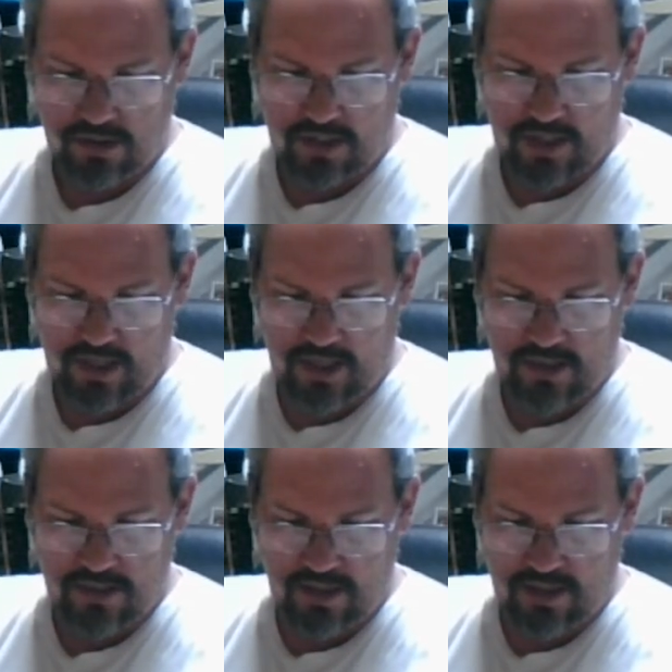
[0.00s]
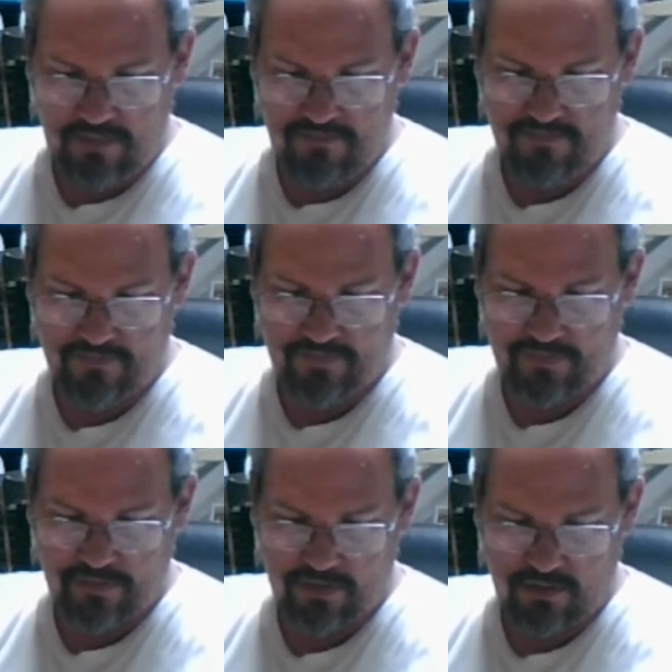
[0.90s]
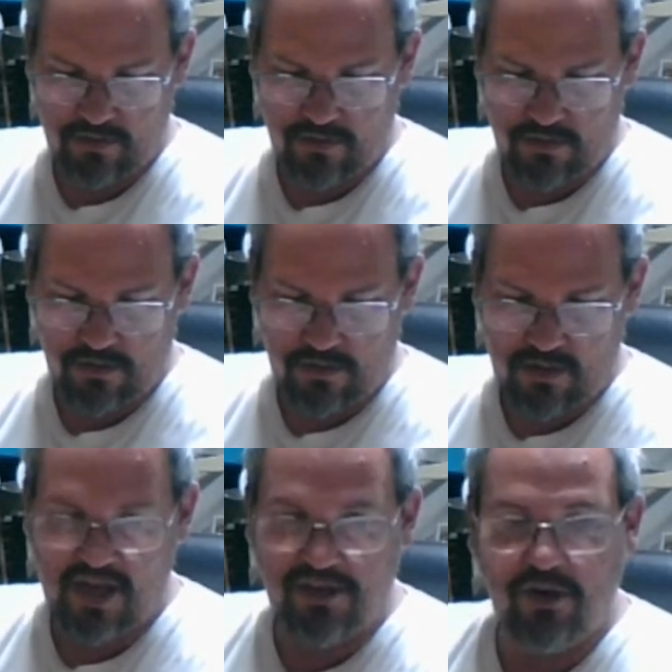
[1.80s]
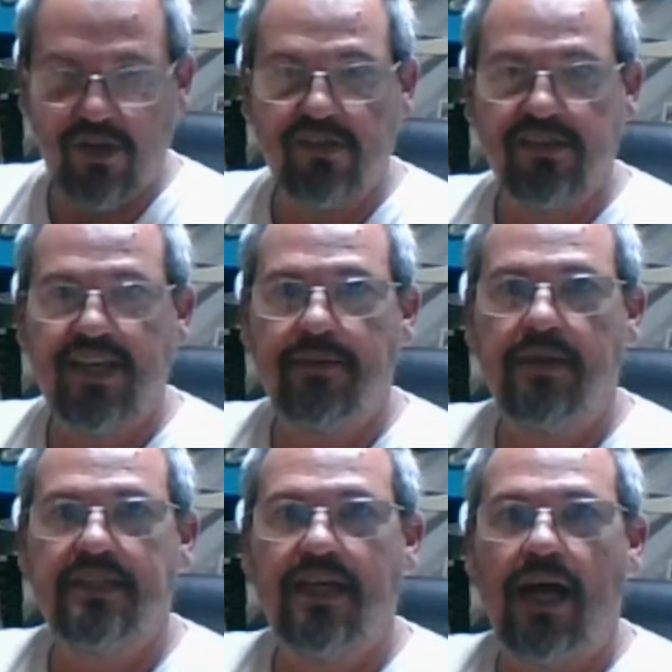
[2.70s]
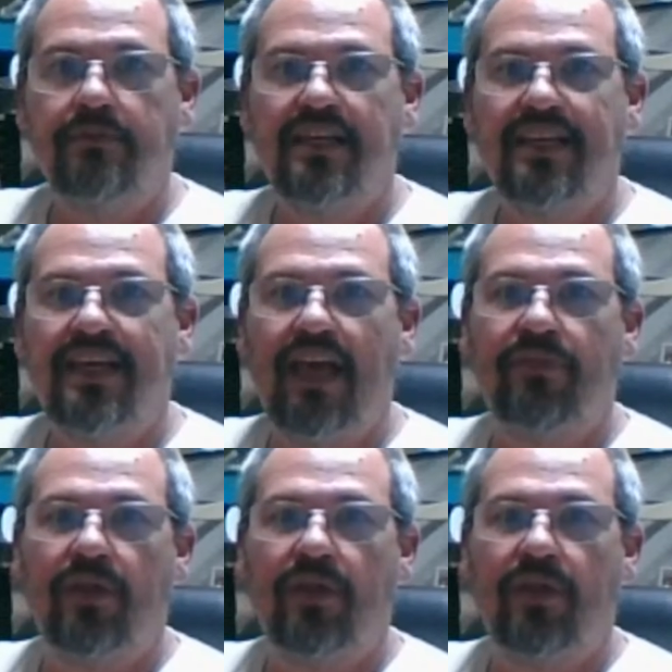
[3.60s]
and I know it'll take me time to get